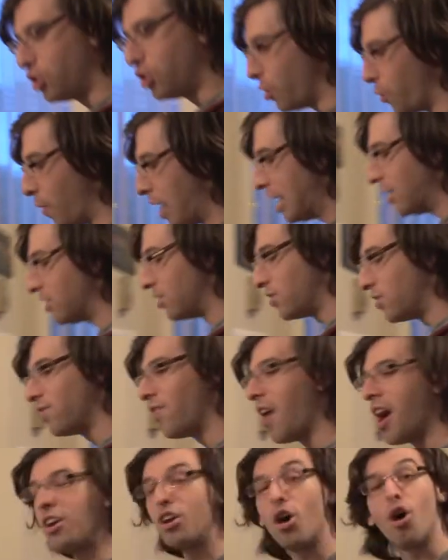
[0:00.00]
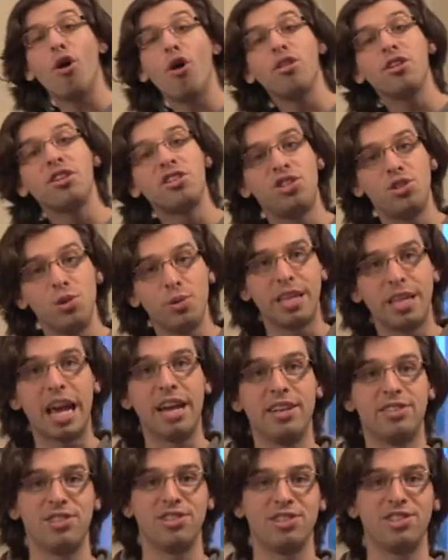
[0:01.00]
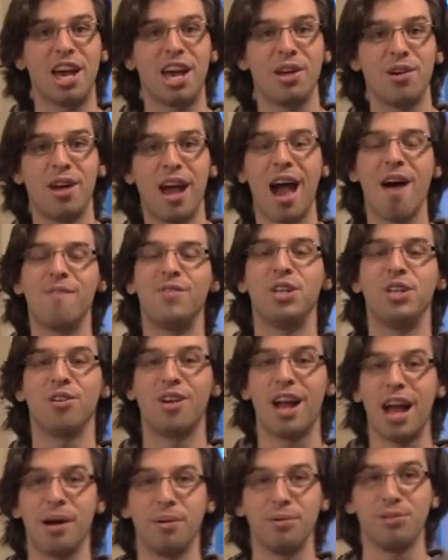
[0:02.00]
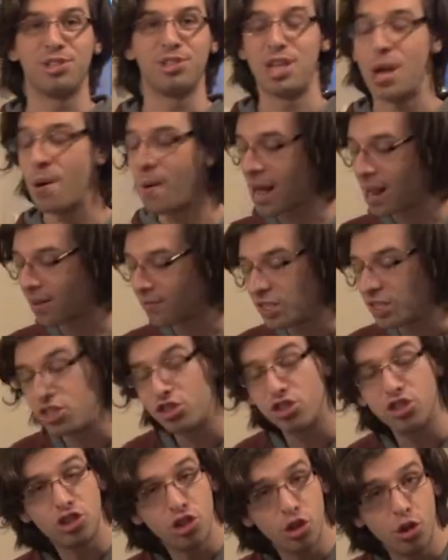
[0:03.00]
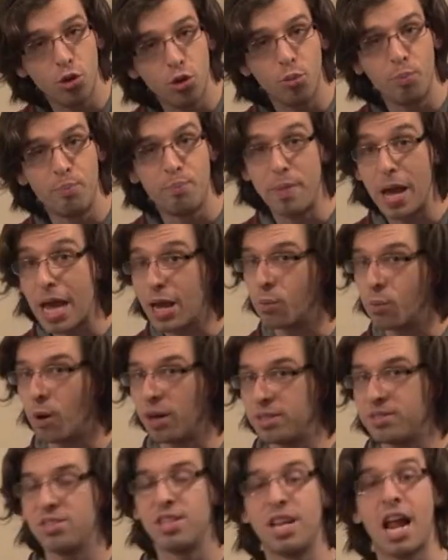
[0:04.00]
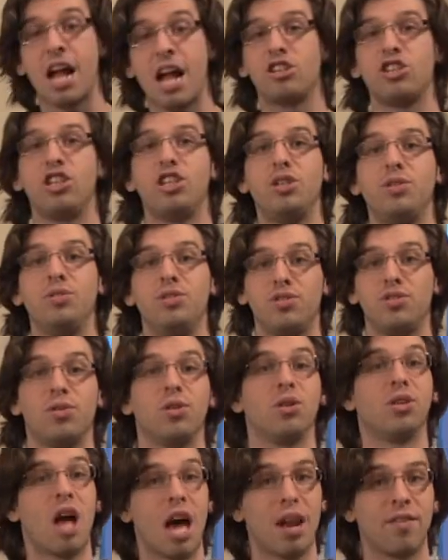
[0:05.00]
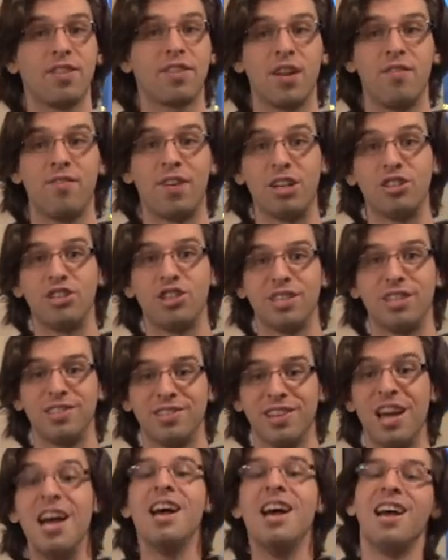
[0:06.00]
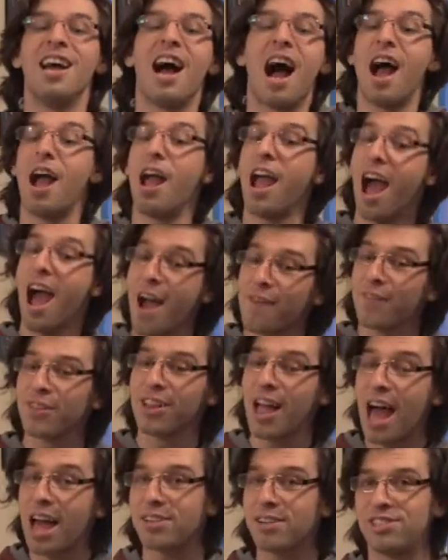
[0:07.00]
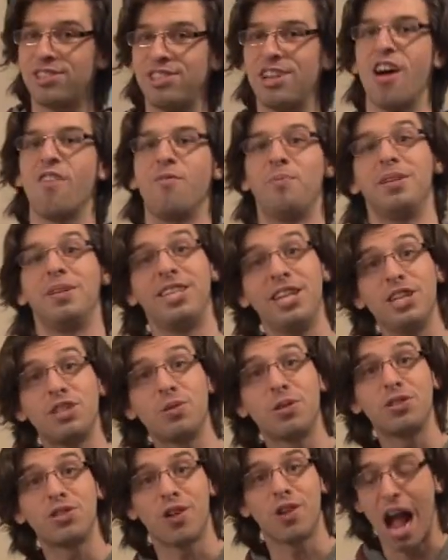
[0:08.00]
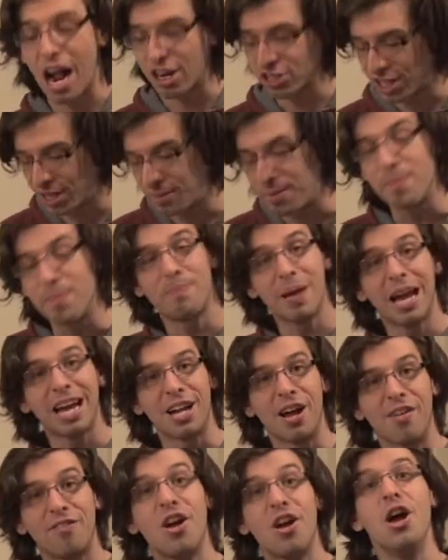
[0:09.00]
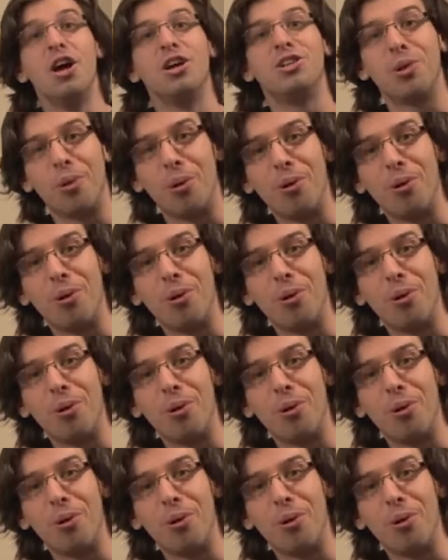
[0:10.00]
to do is find all the suitcases that you have in your house. Now, I have these two big ones that I actually use for a lot of conventions. I have a lot of stuff, but these ones are actually going to be big enough to